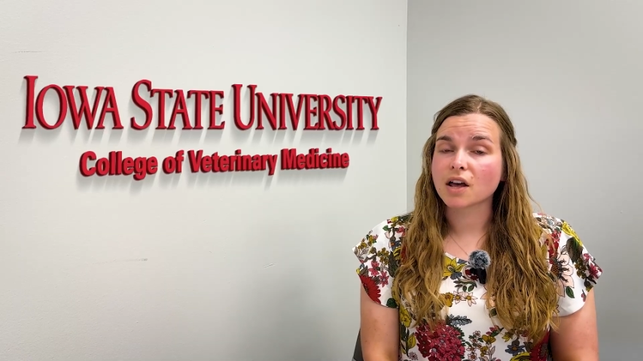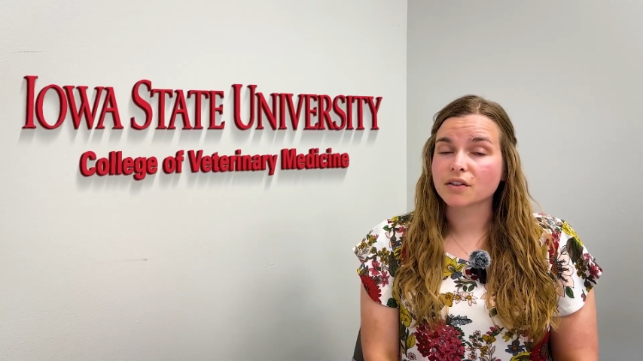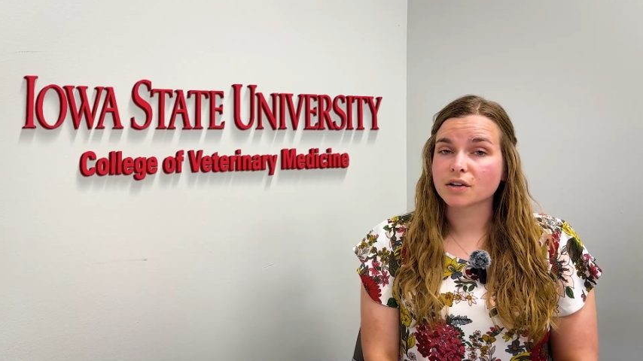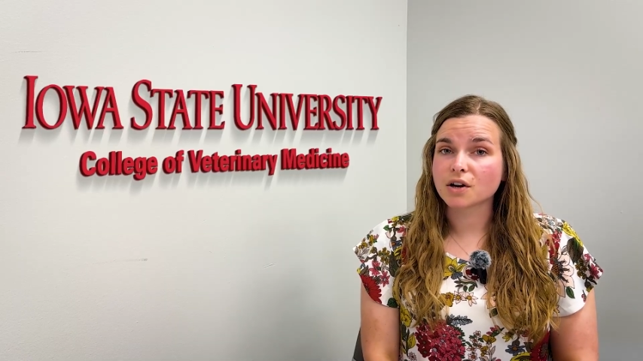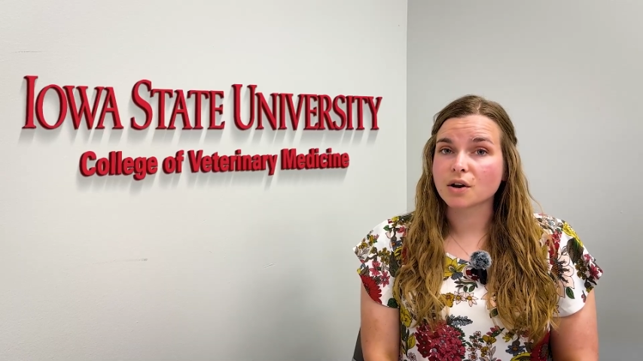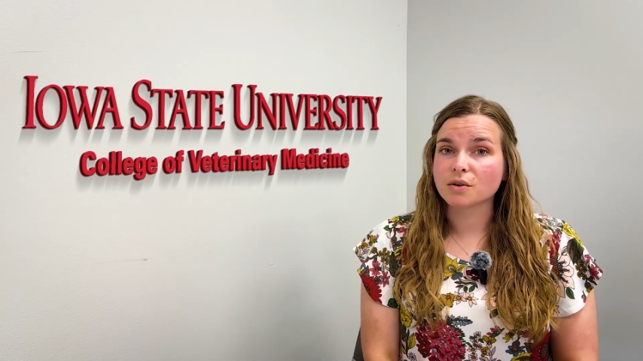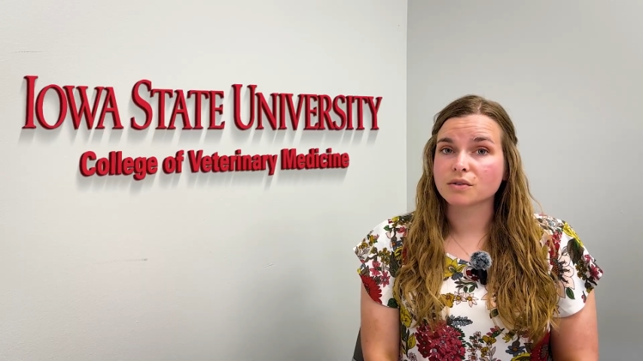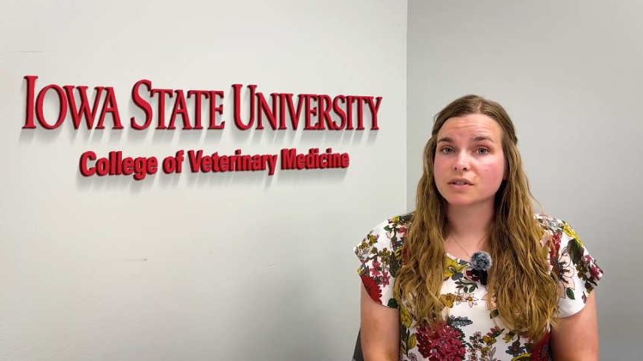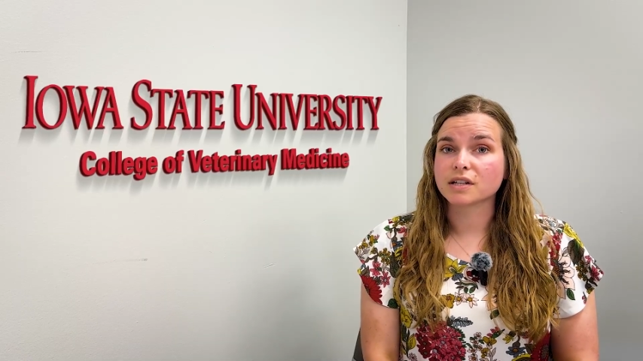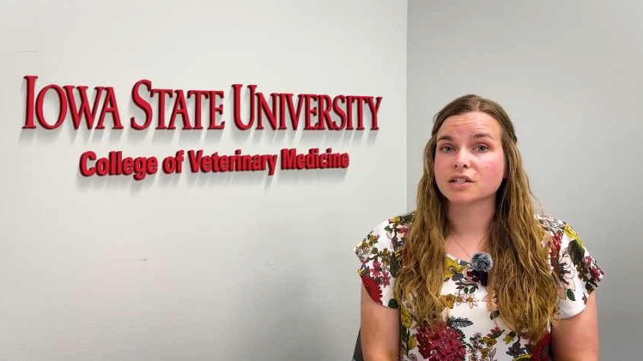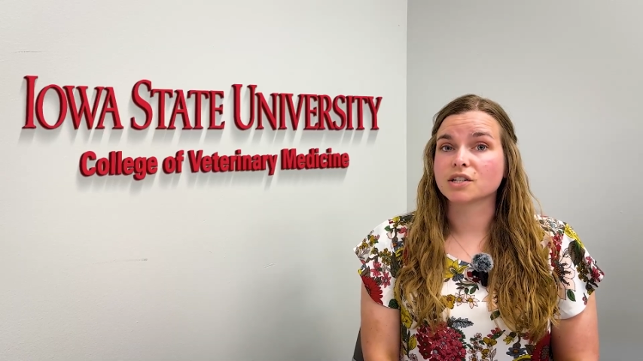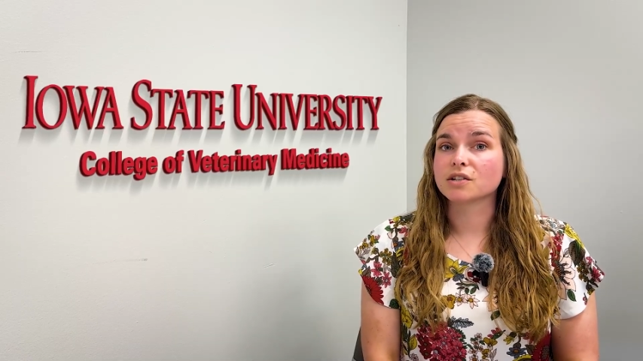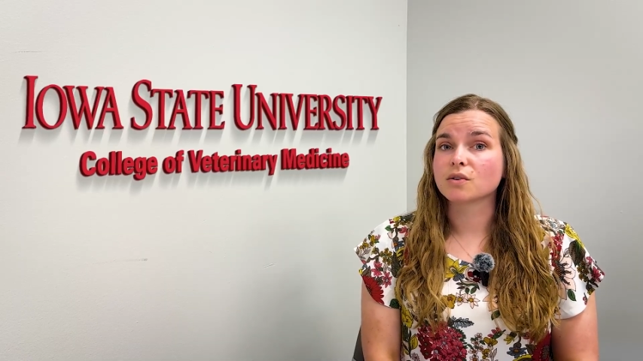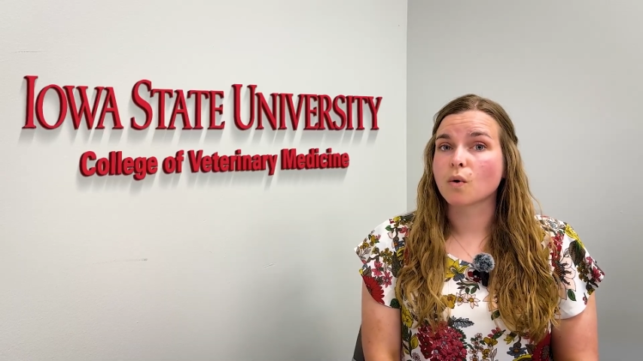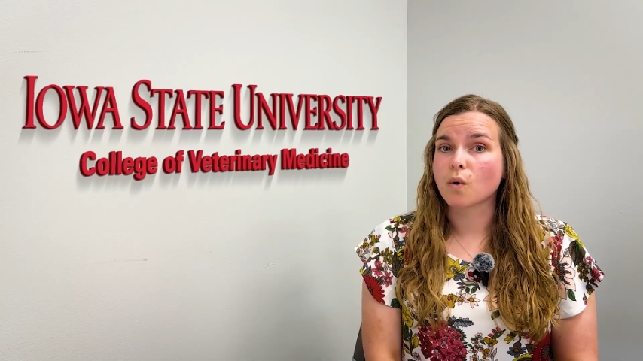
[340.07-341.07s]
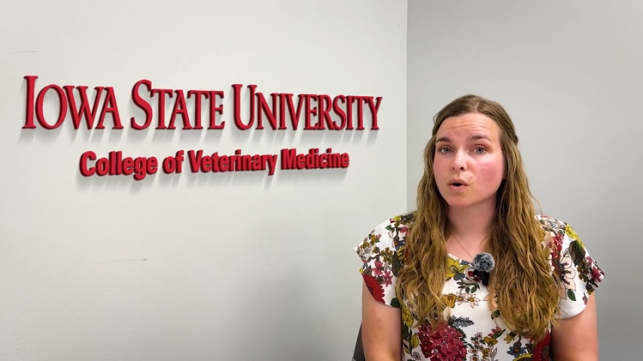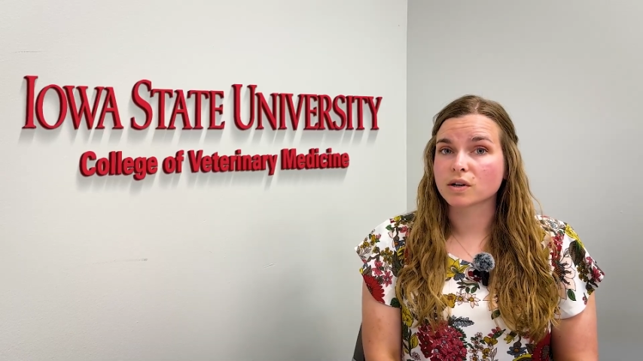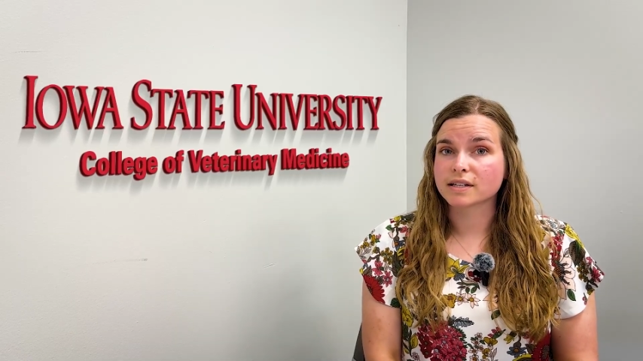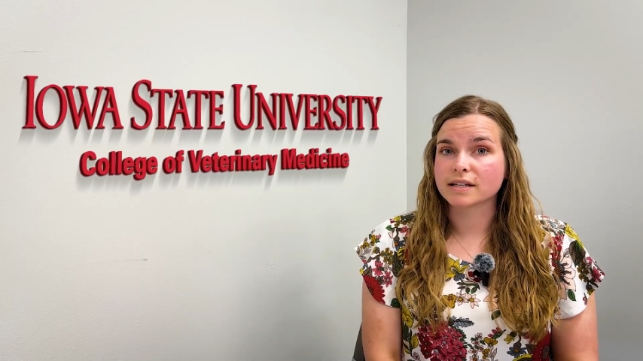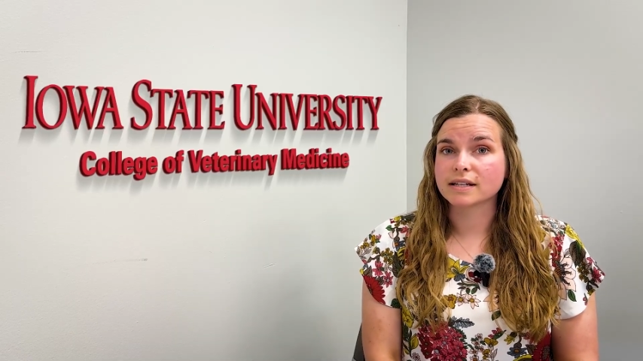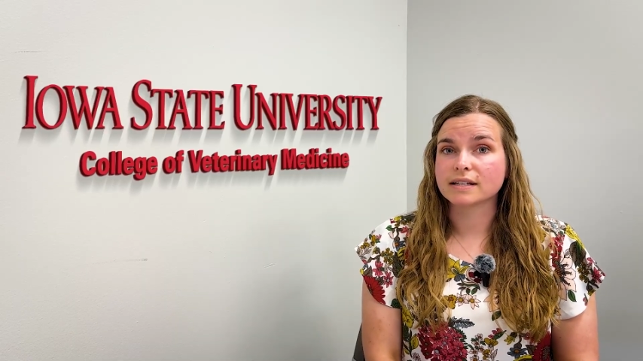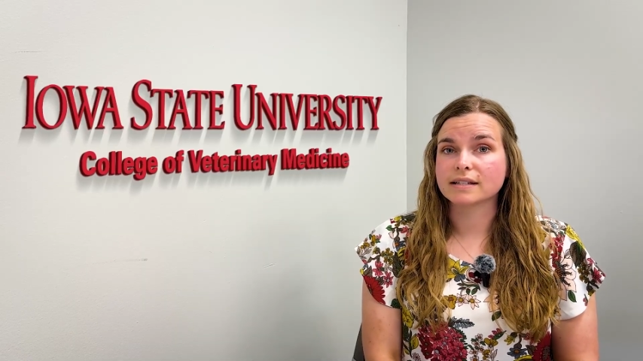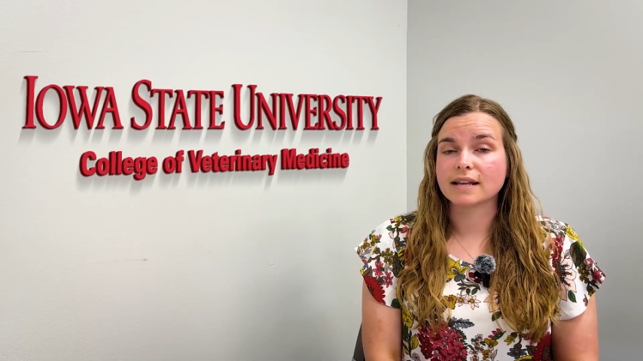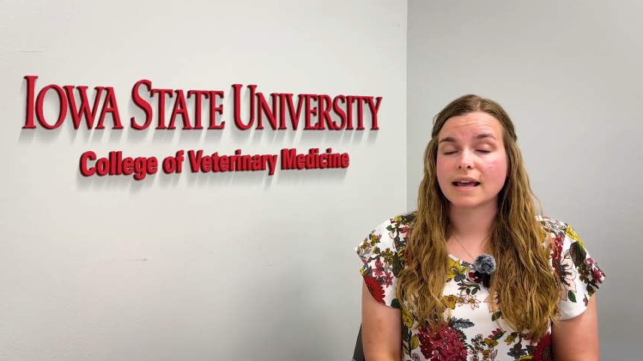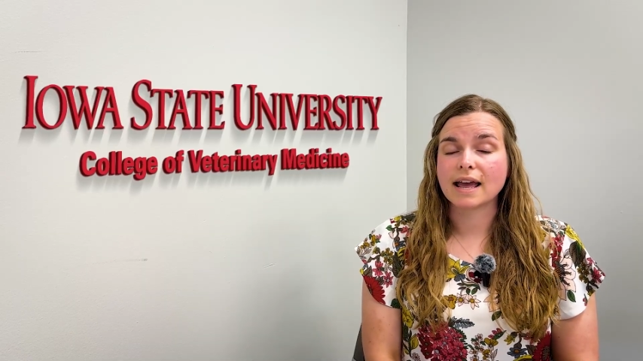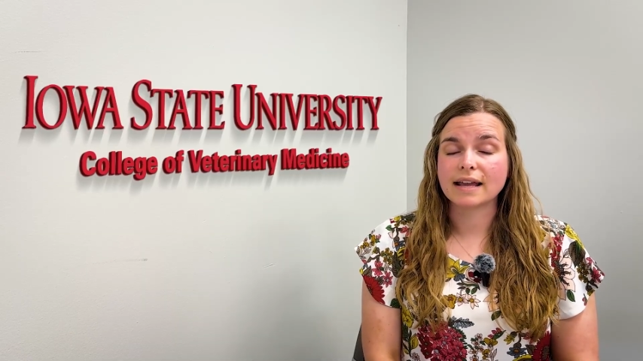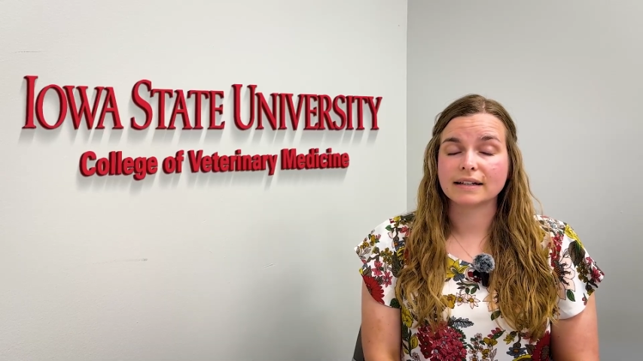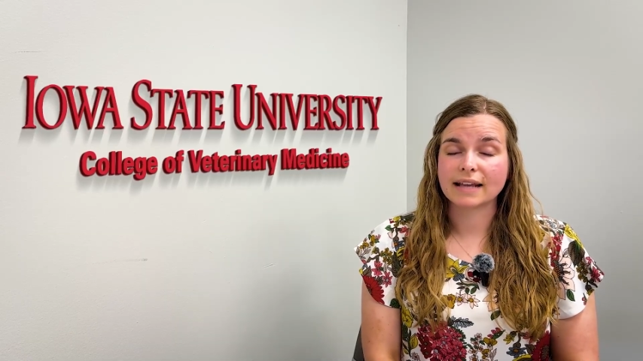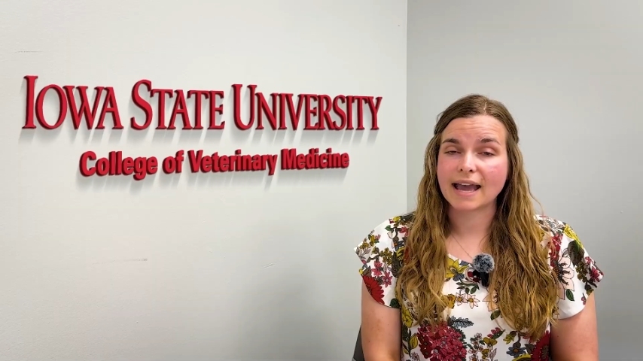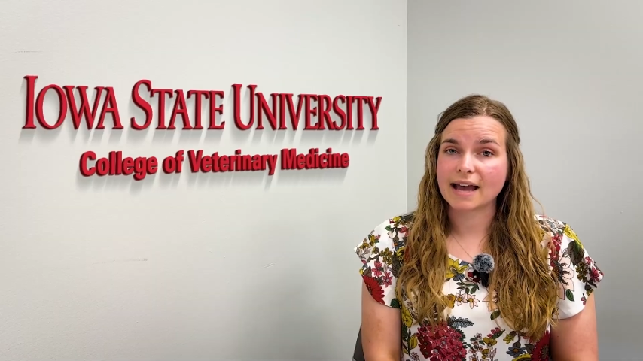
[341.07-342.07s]
other hosts such as horses
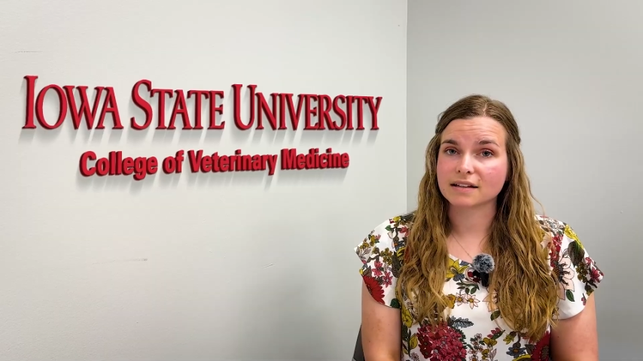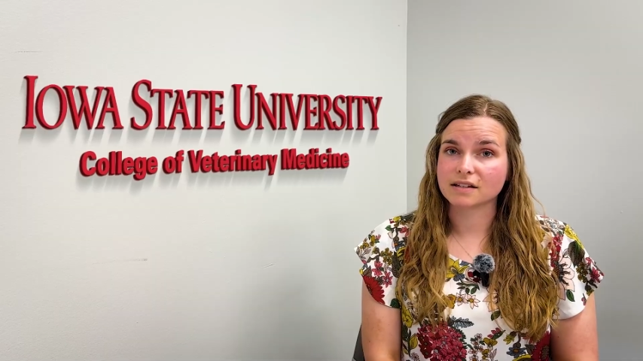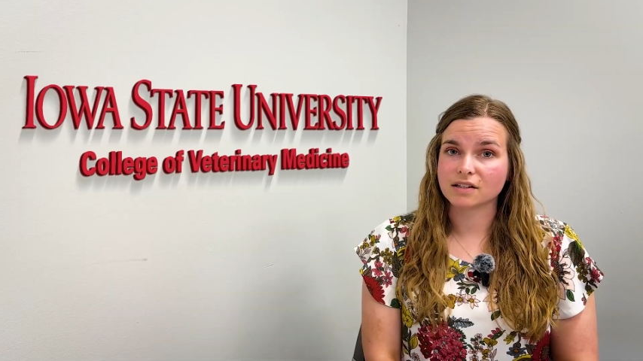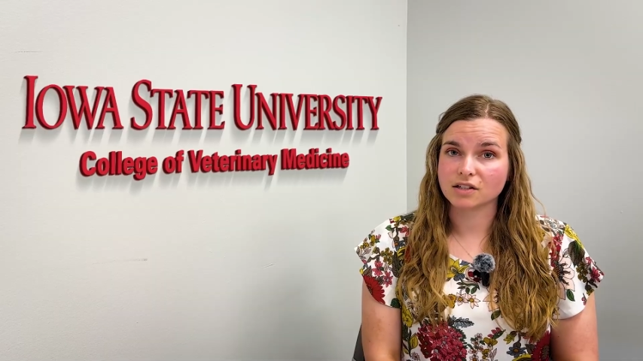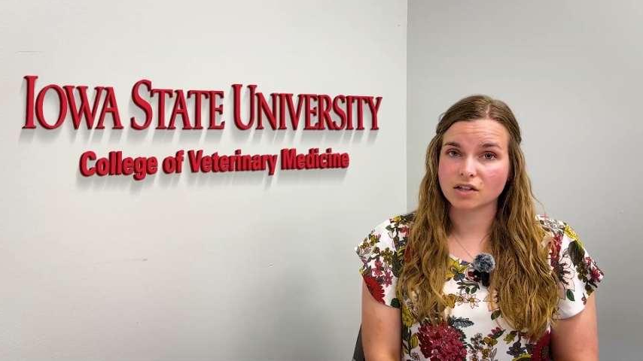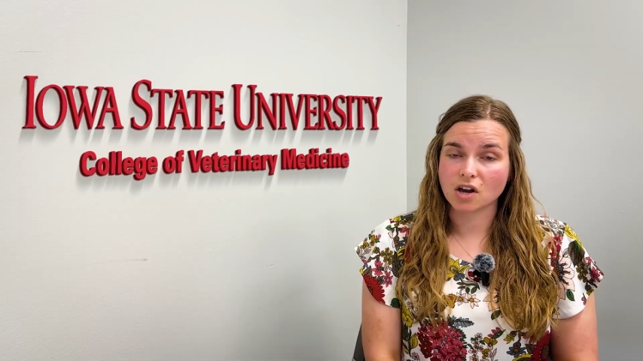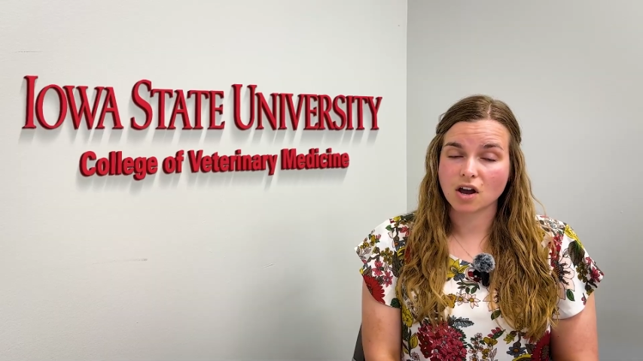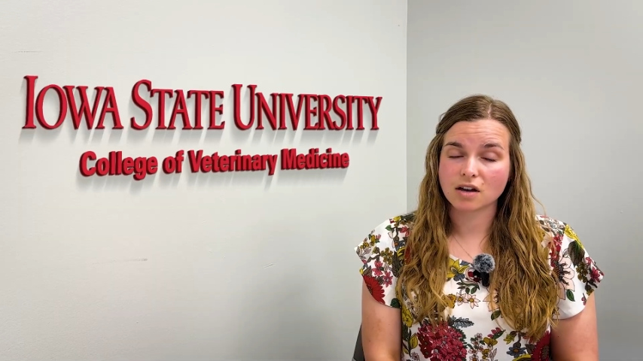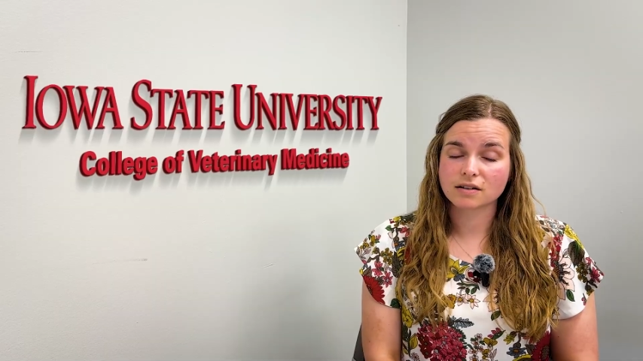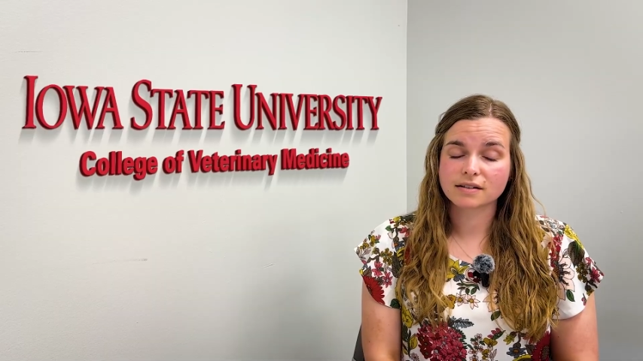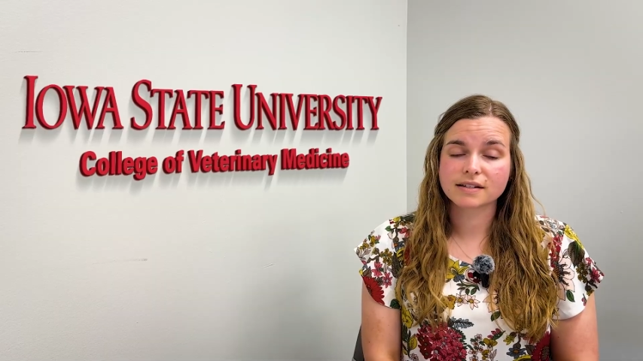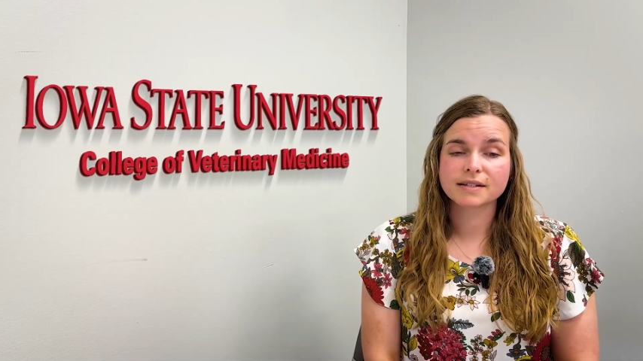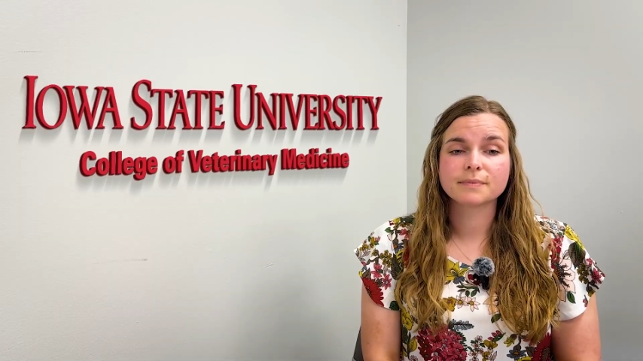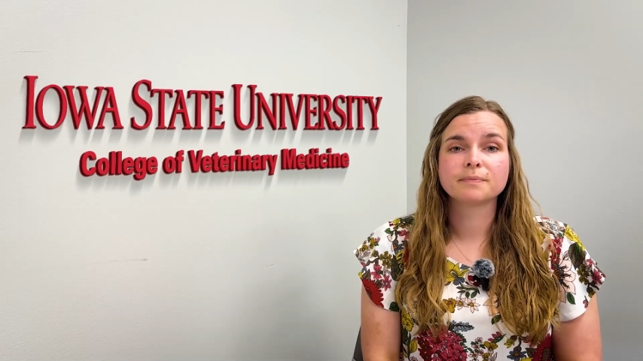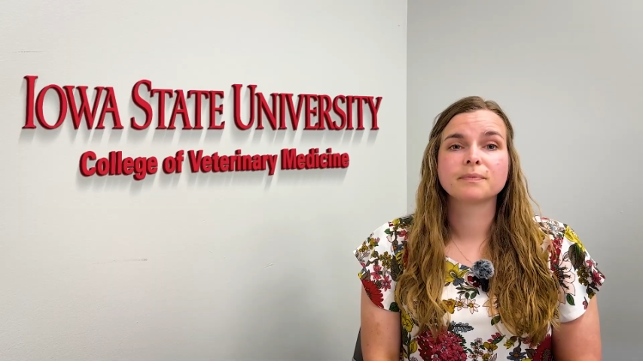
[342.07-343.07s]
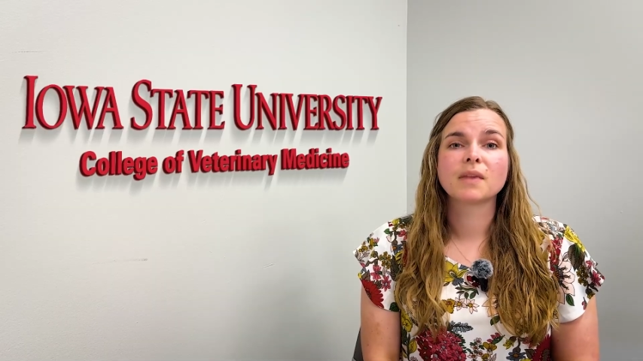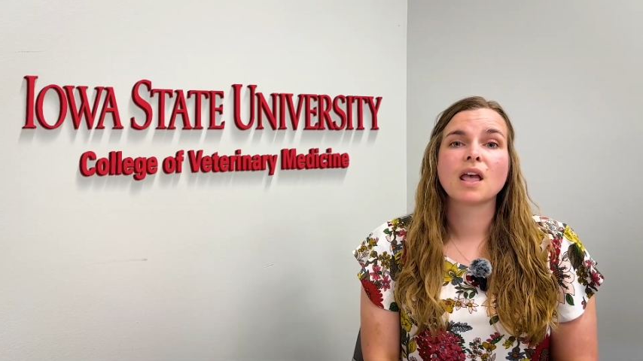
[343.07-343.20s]
and cats and dogs.